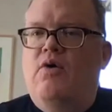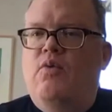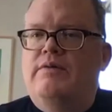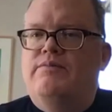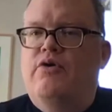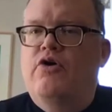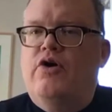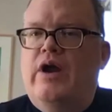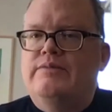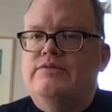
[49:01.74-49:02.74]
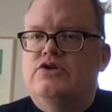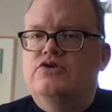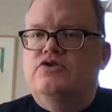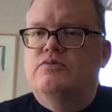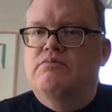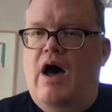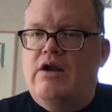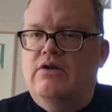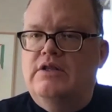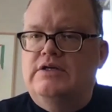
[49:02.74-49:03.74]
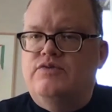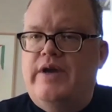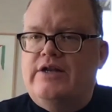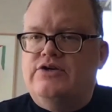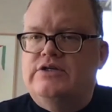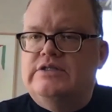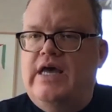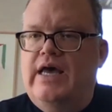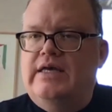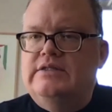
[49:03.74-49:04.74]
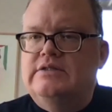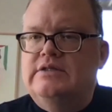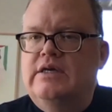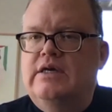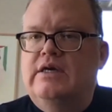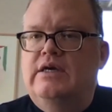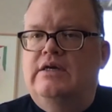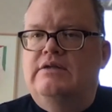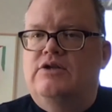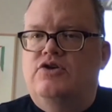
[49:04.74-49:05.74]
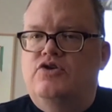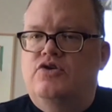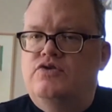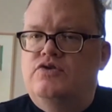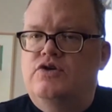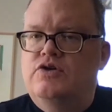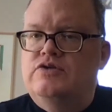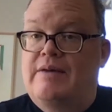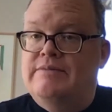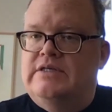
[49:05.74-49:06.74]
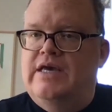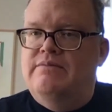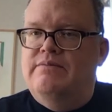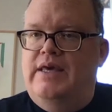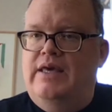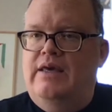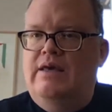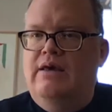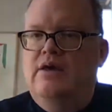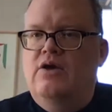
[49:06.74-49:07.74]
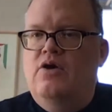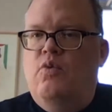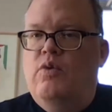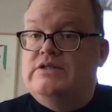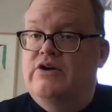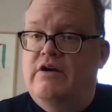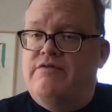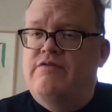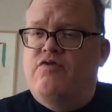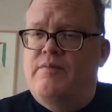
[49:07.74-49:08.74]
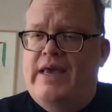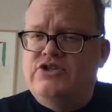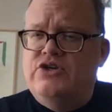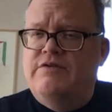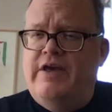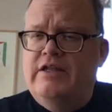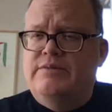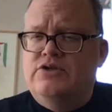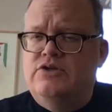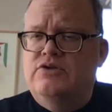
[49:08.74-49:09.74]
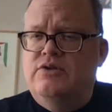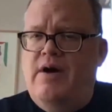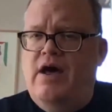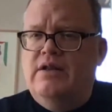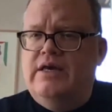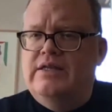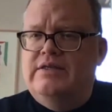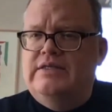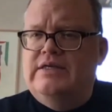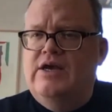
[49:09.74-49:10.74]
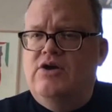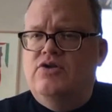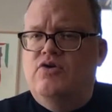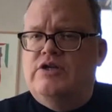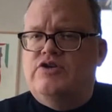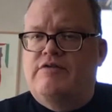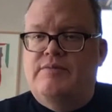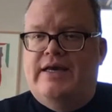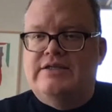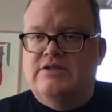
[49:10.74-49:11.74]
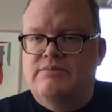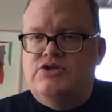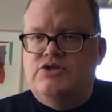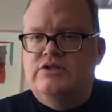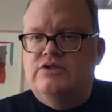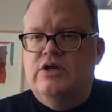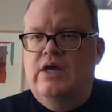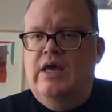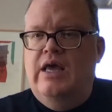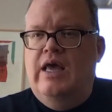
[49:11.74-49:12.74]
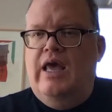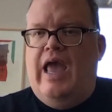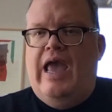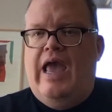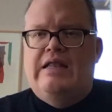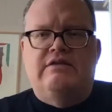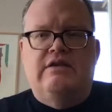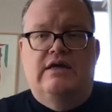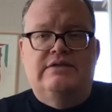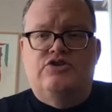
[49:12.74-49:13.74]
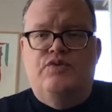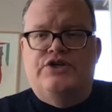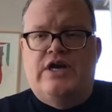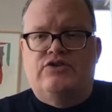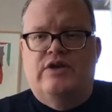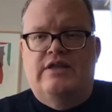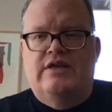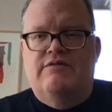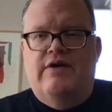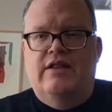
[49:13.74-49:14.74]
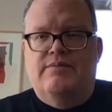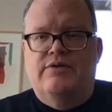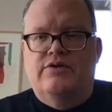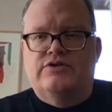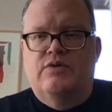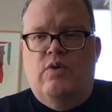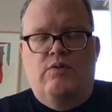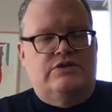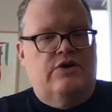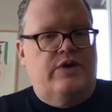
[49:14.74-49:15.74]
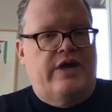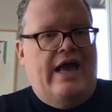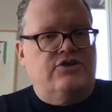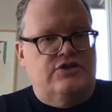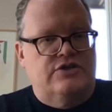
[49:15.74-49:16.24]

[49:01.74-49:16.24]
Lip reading: what programs you used to model these reactor designs? Did you use MCNP? Was there enough information available to do the modeling in detail, or did you have to make assumptions? And did you reach out to any of the developers, and what was their reaction?